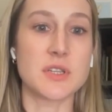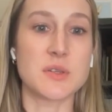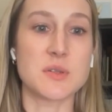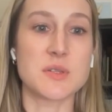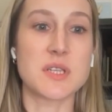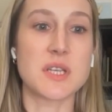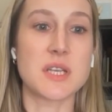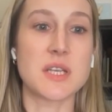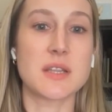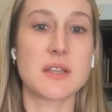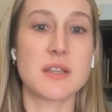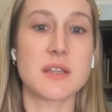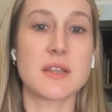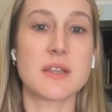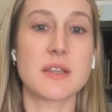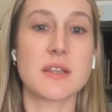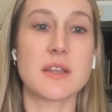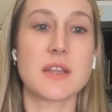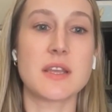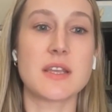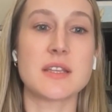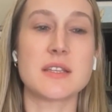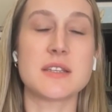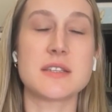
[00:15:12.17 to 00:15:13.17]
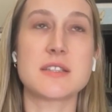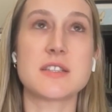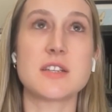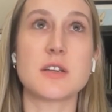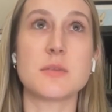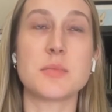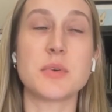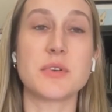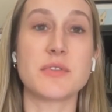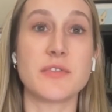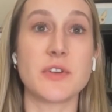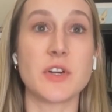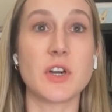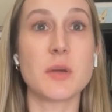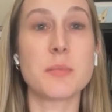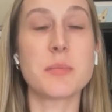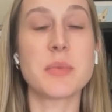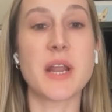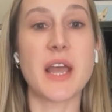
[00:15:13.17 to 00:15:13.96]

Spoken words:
to use it, they still prefer it.